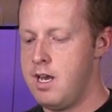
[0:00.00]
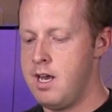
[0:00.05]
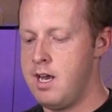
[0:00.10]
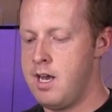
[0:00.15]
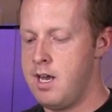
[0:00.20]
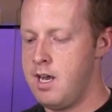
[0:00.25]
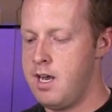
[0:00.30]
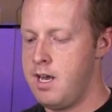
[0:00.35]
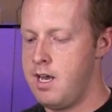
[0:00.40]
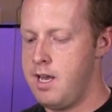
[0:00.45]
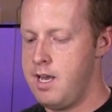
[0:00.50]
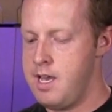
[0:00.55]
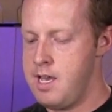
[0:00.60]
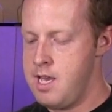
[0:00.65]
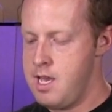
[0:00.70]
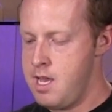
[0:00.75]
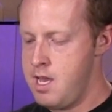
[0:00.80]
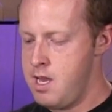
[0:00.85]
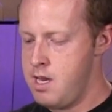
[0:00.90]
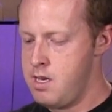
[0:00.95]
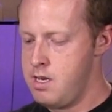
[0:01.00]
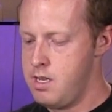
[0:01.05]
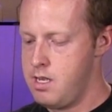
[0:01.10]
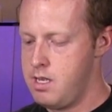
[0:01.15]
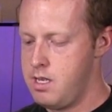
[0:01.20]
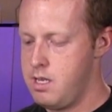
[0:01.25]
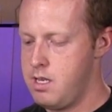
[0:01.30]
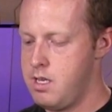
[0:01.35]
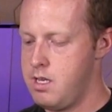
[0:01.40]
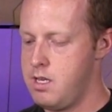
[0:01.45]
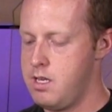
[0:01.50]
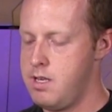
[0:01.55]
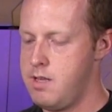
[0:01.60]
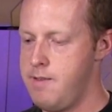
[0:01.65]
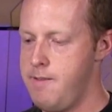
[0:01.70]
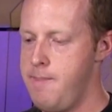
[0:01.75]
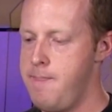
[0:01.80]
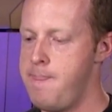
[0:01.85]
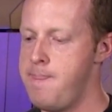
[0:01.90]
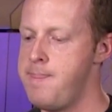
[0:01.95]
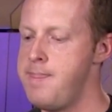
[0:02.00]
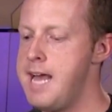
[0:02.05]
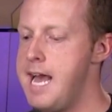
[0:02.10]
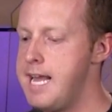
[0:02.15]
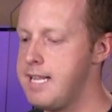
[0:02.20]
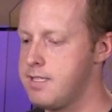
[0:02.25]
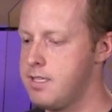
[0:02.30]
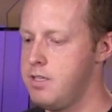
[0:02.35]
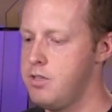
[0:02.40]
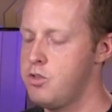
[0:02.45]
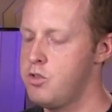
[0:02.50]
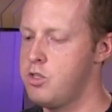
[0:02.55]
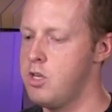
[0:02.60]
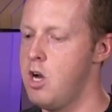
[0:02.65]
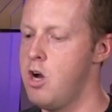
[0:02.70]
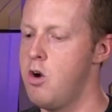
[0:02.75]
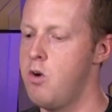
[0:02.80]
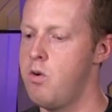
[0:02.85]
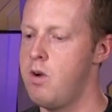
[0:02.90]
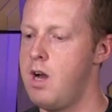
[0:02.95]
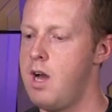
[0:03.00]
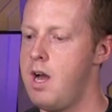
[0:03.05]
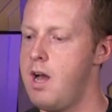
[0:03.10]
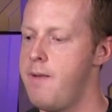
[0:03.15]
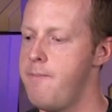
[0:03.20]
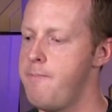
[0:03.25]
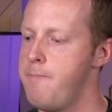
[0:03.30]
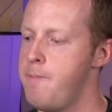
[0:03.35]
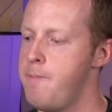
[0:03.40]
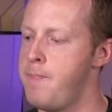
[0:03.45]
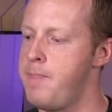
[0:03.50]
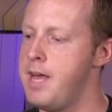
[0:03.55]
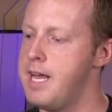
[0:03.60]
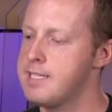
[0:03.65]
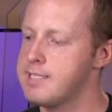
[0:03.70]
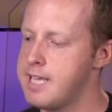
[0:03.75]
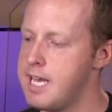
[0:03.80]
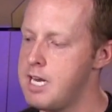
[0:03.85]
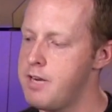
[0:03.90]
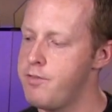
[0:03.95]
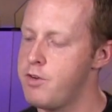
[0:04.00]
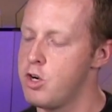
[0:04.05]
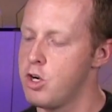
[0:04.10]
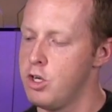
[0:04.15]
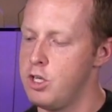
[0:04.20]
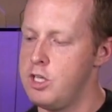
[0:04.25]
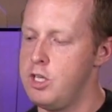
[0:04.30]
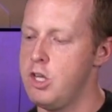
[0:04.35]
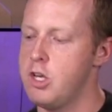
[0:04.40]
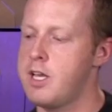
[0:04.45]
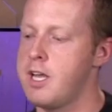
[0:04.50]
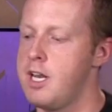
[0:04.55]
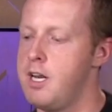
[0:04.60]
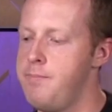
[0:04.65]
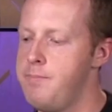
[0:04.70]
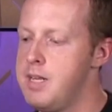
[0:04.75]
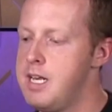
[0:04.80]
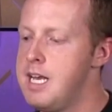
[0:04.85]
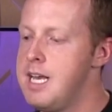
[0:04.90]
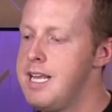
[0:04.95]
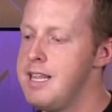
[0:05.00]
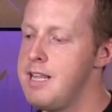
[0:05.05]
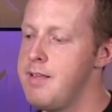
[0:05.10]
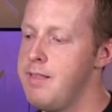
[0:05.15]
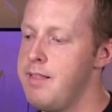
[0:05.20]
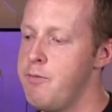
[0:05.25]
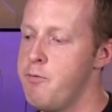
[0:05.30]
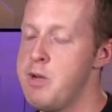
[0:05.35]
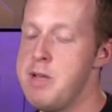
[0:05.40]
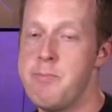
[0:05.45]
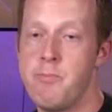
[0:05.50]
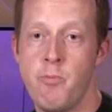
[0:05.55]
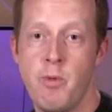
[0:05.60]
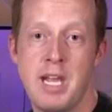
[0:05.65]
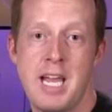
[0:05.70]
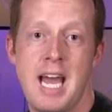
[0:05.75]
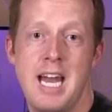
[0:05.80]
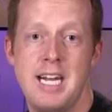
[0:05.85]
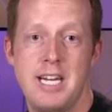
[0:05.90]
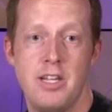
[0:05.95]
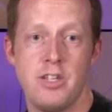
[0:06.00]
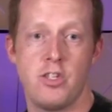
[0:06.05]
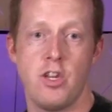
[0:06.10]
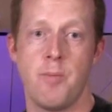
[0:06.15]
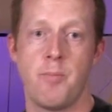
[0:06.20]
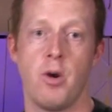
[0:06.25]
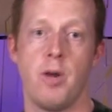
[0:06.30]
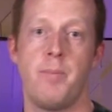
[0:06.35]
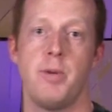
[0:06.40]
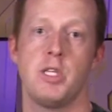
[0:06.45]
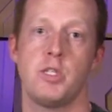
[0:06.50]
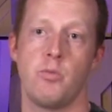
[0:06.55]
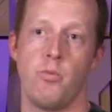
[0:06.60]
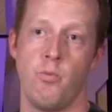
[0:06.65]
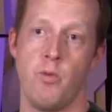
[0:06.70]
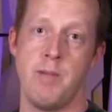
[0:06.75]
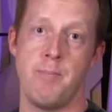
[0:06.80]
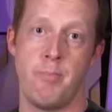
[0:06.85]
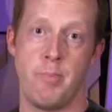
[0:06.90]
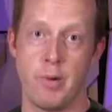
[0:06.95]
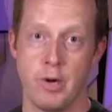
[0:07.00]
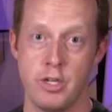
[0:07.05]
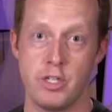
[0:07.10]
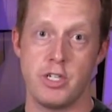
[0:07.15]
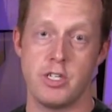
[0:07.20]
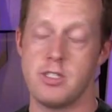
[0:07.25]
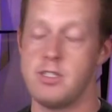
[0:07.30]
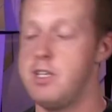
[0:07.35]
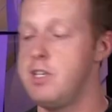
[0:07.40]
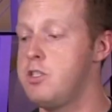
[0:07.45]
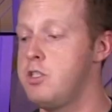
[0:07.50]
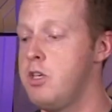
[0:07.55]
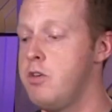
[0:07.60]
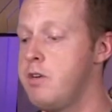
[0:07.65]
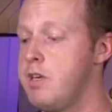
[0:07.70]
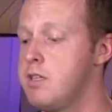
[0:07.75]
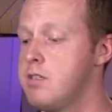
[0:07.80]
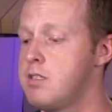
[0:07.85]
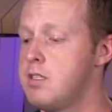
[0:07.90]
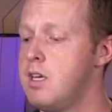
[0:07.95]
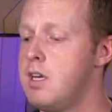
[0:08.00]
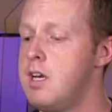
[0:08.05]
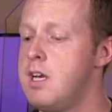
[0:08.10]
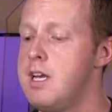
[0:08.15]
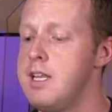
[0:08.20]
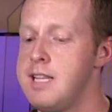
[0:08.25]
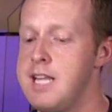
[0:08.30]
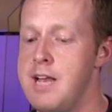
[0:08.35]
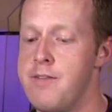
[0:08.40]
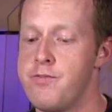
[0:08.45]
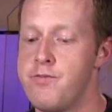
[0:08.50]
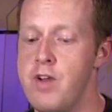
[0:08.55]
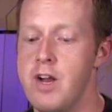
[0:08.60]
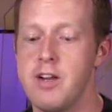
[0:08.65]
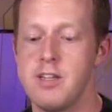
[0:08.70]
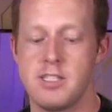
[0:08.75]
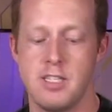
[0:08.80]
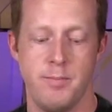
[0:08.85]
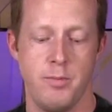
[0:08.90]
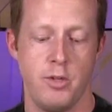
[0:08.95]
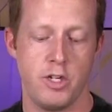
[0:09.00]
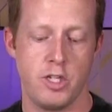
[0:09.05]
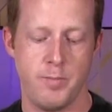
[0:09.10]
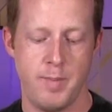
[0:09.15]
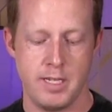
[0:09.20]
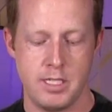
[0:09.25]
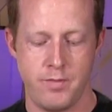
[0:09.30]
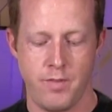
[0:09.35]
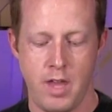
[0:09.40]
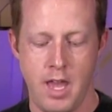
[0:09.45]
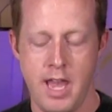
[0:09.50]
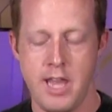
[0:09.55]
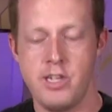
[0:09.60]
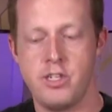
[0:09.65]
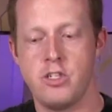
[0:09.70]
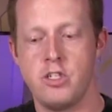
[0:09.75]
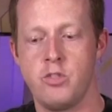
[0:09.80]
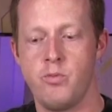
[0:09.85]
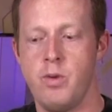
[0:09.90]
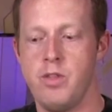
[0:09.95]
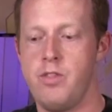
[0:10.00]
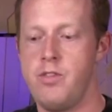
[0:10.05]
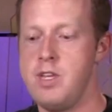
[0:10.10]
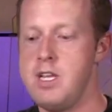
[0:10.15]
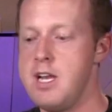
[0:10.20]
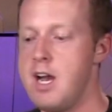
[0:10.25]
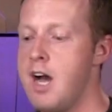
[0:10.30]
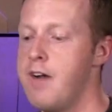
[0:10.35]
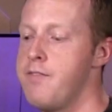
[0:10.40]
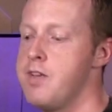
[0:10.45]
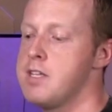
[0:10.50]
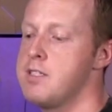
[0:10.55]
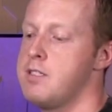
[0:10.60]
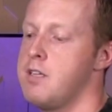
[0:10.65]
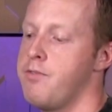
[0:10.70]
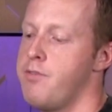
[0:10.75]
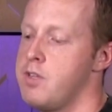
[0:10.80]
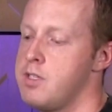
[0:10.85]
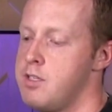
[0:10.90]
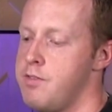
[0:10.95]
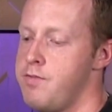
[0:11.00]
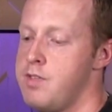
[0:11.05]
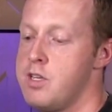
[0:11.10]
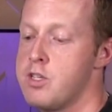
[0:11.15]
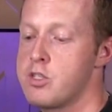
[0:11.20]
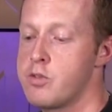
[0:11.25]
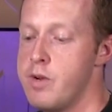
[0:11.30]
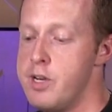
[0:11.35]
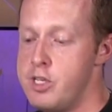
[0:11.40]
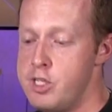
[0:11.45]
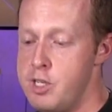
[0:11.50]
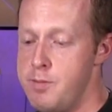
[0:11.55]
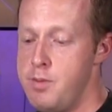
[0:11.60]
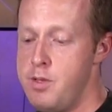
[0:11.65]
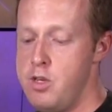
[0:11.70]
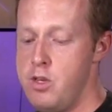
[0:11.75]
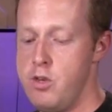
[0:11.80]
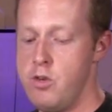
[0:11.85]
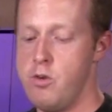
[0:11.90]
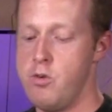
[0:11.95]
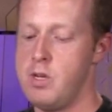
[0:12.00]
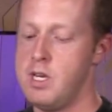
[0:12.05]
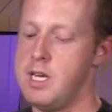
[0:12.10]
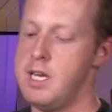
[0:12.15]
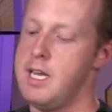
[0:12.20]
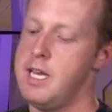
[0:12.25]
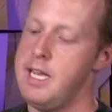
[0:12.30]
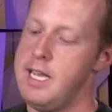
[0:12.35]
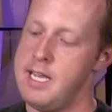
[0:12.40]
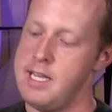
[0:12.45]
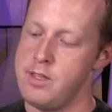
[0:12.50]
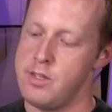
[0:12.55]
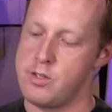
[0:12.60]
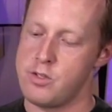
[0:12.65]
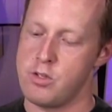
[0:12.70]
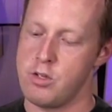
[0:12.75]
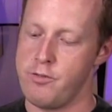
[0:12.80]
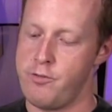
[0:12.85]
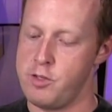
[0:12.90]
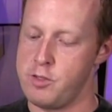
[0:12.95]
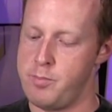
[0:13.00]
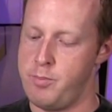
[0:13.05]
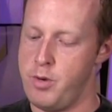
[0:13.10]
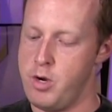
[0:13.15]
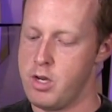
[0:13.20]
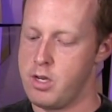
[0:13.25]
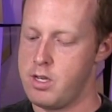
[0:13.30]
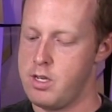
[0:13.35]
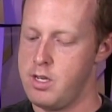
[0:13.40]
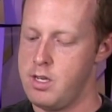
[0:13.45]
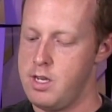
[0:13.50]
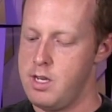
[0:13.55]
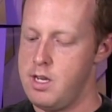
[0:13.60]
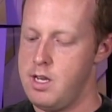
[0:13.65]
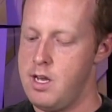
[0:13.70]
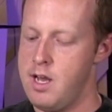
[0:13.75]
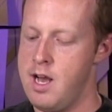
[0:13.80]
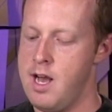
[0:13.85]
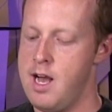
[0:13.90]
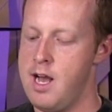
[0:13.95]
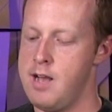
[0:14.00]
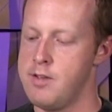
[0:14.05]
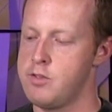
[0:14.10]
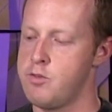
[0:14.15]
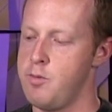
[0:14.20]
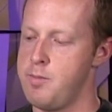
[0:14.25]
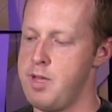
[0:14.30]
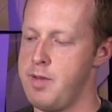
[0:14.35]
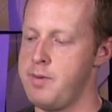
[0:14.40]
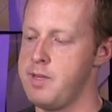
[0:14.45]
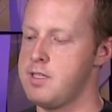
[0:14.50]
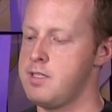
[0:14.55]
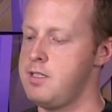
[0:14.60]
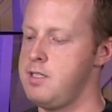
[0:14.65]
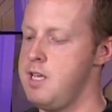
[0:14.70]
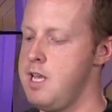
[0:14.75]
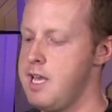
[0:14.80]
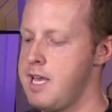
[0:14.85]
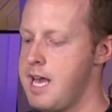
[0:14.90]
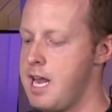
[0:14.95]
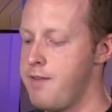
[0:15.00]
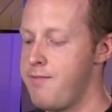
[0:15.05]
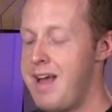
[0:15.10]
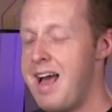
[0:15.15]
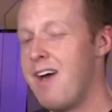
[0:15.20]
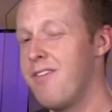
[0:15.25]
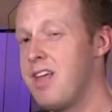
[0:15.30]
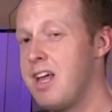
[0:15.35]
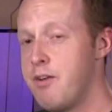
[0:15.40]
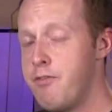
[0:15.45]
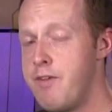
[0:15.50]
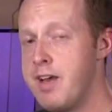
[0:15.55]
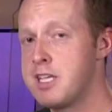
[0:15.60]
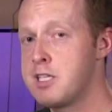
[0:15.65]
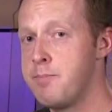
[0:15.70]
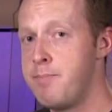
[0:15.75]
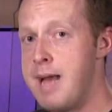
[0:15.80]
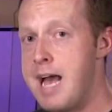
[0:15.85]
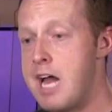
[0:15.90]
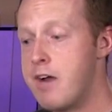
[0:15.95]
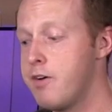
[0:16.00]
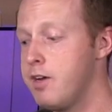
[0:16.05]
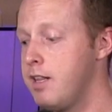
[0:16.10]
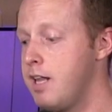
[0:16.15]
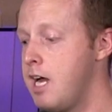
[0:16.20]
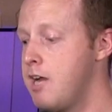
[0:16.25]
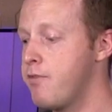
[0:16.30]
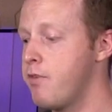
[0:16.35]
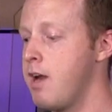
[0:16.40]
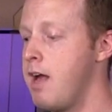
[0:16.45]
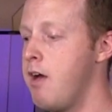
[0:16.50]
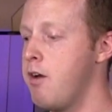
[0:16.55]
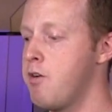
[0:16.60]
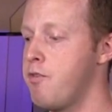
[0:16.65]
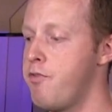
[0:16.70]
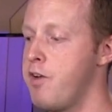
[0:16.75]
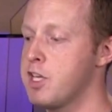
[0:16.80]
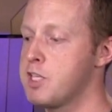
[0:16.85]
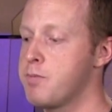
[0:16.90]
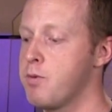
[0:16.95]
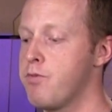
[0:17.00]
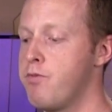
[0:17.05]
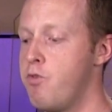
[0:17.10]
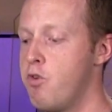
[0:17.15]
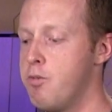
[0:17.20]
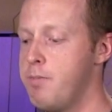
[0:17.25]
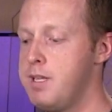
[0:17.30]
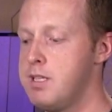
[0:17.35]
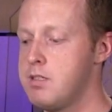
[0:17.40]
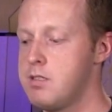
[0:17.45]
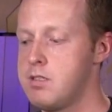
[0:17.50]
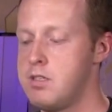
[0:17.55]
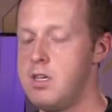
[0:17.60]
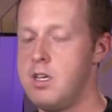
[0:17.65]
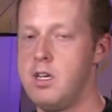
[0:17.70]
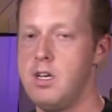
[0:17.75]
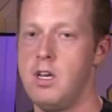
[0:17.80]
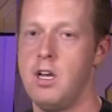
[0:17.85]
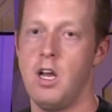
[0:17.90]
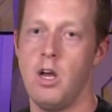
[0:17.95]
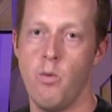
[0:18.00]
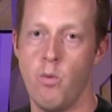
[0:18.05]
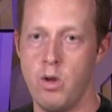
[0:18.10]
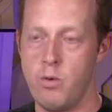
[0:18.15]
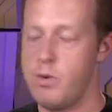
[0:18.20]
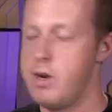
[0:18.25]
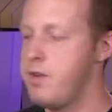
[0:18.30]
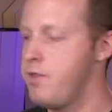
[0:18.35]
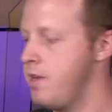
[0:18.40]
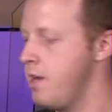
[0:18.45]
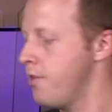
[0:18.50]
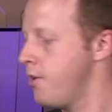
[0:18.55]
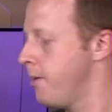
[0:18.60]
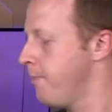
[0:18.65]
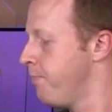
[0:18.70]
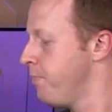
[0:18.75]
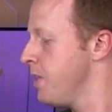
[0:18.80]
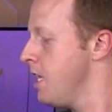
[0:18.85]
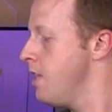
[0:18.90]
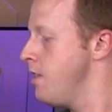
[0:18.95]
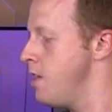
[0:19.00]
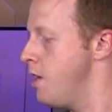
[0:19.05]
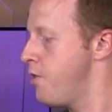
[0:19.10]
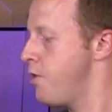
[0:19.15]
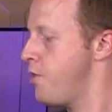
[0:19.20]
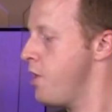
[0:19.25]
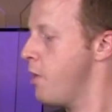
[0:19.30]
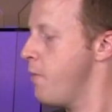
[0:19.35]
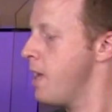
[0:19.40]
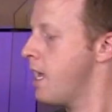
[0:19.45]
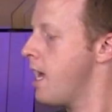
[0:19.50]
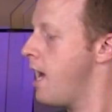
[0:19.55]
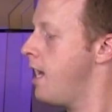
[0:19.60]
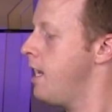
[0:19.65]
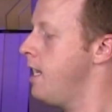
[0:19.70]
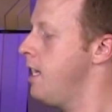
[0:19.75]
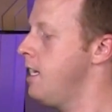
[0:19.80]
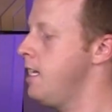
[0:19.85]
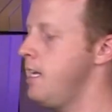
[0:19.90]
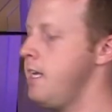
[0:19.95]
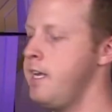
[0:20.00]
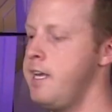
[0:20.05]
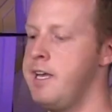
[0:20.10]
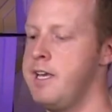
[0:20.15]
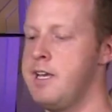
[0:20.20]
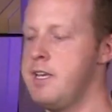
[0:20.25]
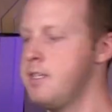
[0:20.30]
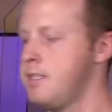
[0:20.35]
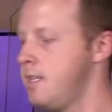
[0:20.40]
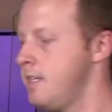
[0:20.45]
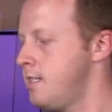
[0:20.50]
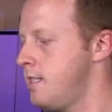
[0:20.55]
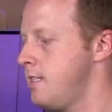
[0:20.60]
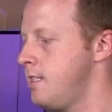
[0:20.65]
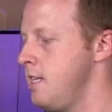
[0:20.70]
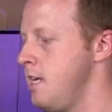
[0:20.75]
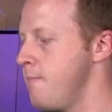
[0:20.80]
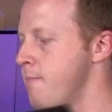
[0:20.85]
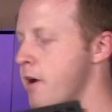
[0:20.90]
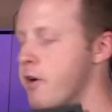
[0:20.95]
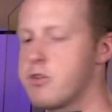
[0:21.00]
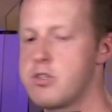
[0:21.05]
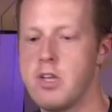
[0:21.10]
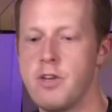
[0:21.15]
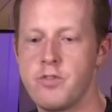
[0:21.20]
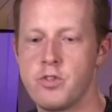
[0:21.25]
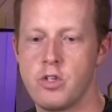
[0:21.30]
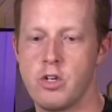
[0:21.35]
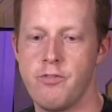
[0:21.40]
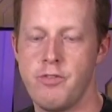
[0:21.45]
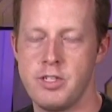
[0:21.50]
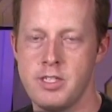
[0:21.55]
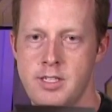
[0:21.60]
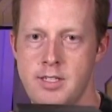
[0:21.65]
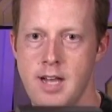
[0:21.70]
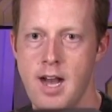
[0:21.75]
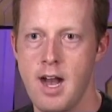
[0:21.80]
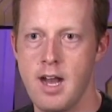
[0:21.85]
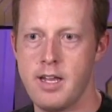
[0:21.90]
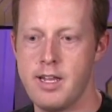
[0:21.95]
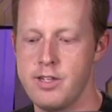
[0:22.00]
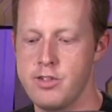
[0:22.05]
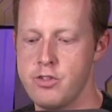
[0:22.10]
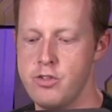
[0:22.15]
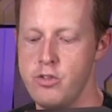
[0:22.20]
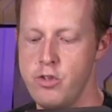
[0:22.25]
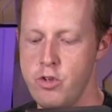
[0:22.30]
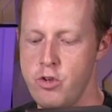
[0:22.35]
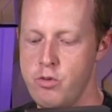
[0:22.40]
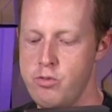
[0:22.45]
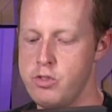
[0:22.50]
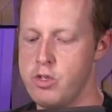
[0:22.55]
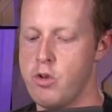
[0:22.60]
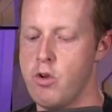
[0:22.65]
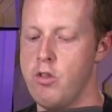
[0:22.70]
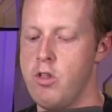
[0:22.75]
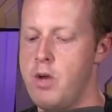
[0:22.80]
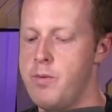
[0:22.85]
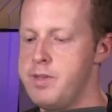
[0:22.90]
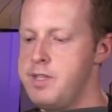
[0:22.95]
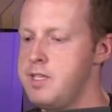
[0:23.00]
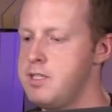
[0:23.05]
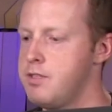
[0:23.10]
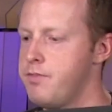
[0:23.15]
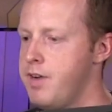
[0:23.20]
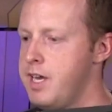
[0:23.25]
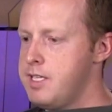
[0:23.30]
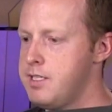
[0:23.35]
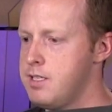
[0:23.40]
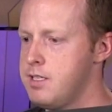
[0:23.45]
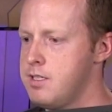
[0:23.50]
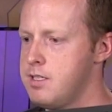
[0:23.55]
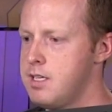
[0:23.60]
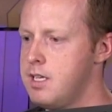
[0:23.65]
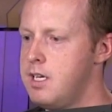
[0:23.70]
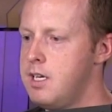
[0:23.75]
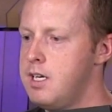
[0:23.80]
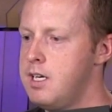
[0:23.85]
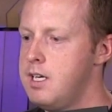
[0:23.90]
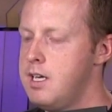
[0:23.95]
Uh, and that. So that's kind of an early look at them. We, we kind of did this on purpose. We purchased these units. They have very similar specifications with the obvious difference of the discrete G P U in the Surface Book. Uh, so we'll be able to see kind of how that affects battery life or how it affects performance uh, one way or the other. The other thing we got in is this is the Microsoft Surface Dock. It's new to go along with these devices.